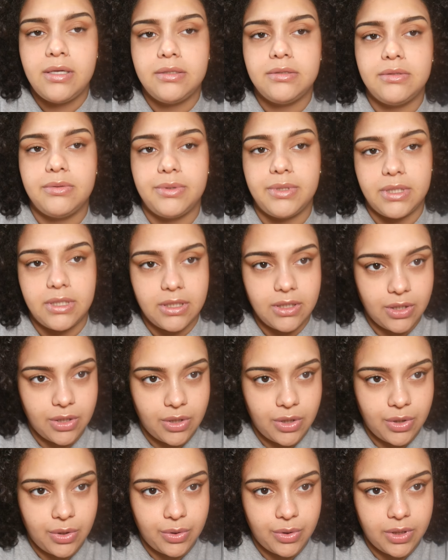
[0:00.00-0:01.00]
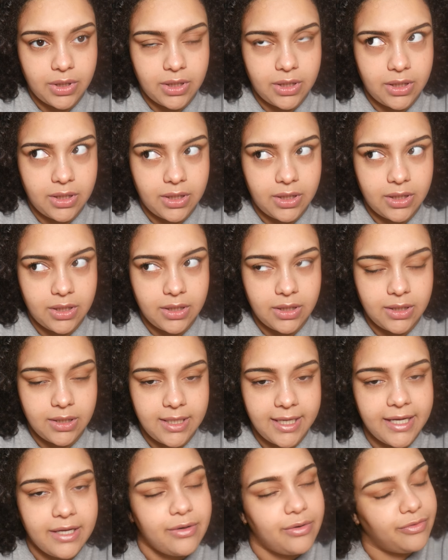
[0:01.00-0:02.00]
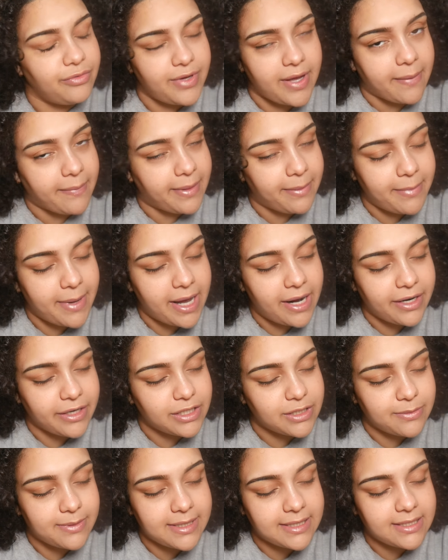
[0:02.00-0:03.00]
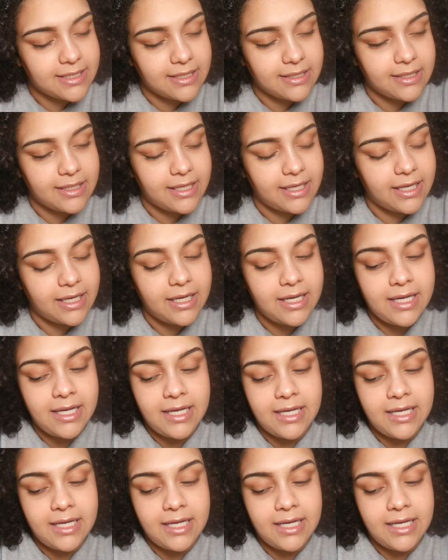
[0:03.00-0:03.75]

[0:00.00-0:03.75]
So we're going to go handle family matters, basically